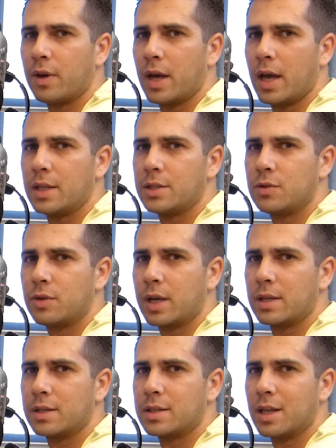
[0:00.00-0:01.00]
as you
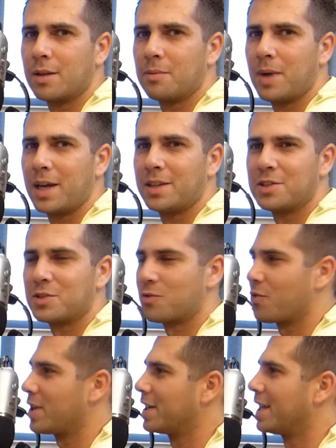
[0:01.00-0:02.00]
can tell by the
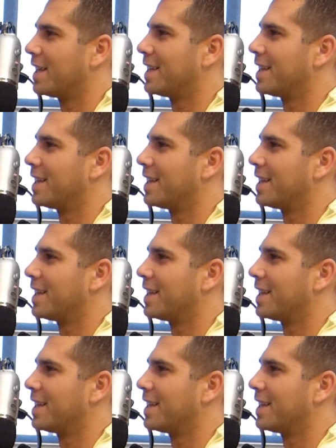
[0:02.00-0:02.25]
screen